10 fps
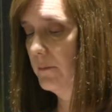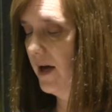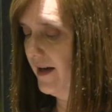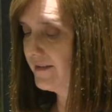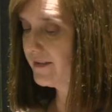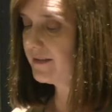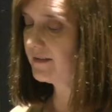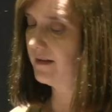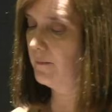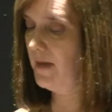But
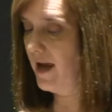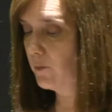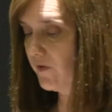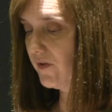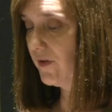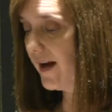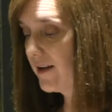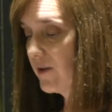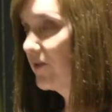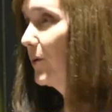a man was
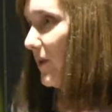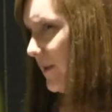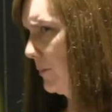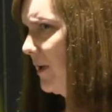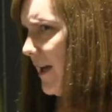entitled to a little